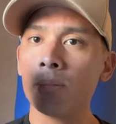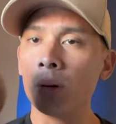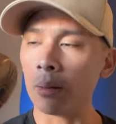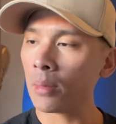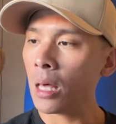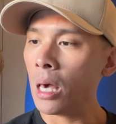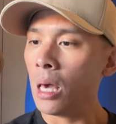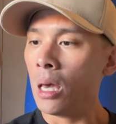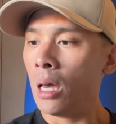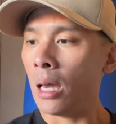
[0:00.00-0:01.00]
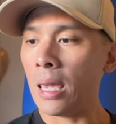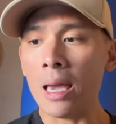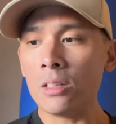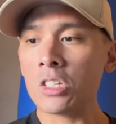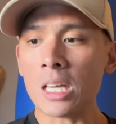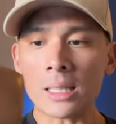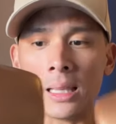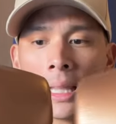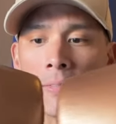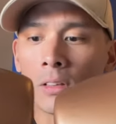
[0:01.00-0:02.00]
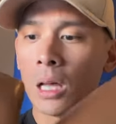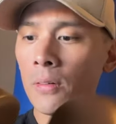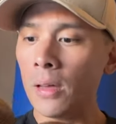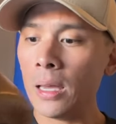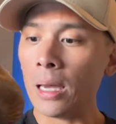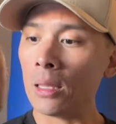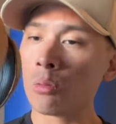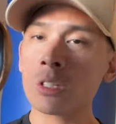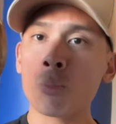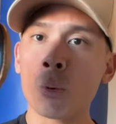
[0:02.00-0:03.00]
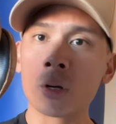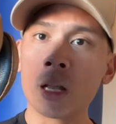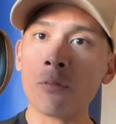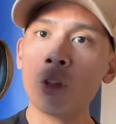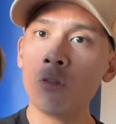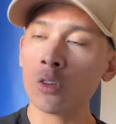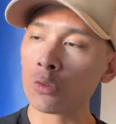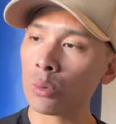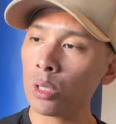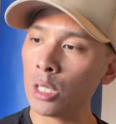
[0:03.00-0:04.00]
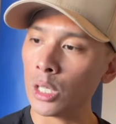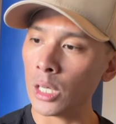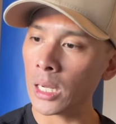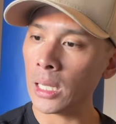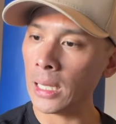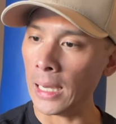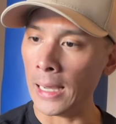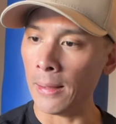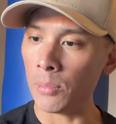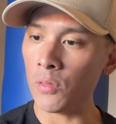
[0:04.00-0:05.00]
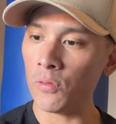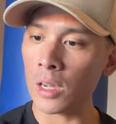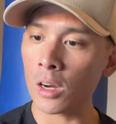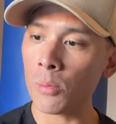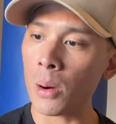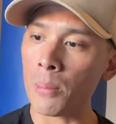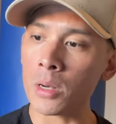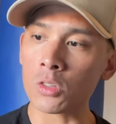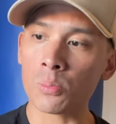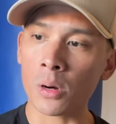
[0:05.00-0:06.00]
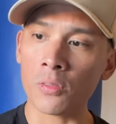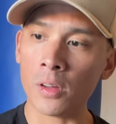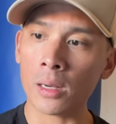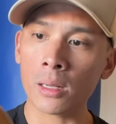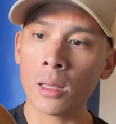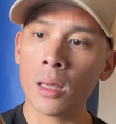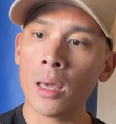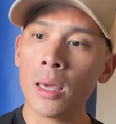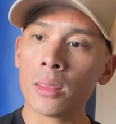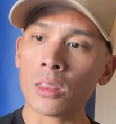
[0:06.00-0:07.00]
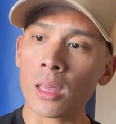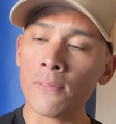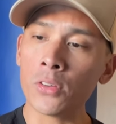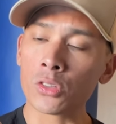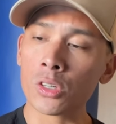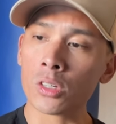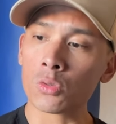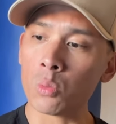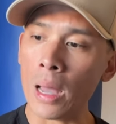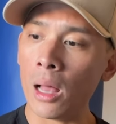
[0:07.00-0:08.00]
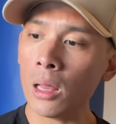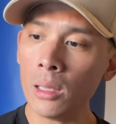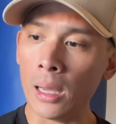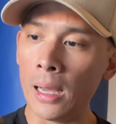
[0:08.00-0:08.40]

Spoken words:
But again, just like the left glove, the wrist support definitely feels really good. The finger compartment is perfect. The thumb feels good as well.